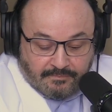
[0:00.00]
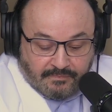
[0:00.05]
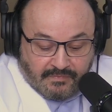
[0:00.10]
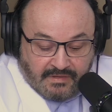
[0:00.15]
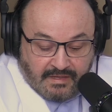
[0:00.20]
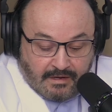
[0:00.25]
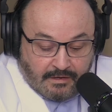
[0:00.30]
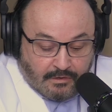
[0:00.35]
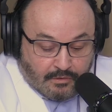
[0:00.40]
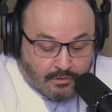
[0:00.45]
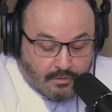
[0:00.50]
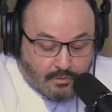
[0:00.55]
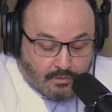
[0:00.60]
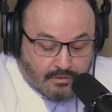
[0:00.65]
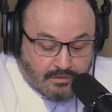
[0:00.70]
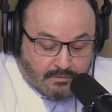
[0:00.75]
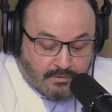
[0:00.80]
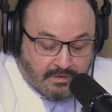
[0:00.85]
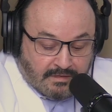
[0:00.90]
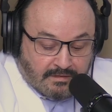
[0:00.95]
Sure. Getting your
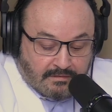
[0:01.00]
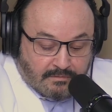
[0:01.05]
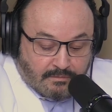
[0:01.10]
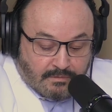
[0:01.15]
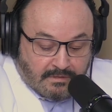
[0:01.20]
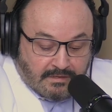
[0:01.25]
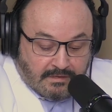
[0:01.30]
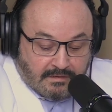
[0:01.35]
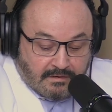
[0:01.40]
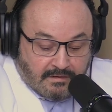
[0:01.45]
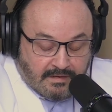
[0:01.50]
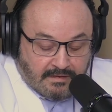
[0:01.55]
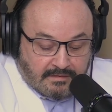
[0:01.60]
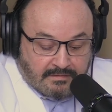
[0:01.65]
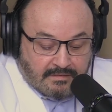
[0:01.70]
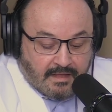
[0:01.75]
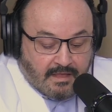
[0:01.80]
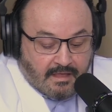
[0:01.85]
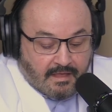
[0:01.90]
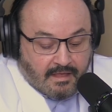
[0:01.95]
core strength is really
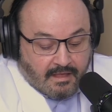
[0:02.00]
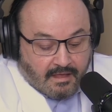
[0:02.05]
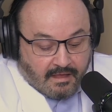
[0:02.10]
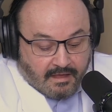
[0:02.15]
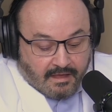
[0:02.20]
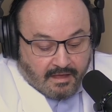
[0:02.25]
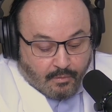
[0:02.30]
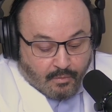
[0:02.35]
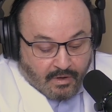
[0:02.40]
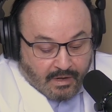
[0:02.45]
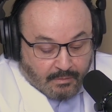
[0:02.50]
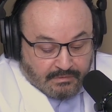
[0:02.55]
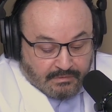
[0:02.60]
nice. What I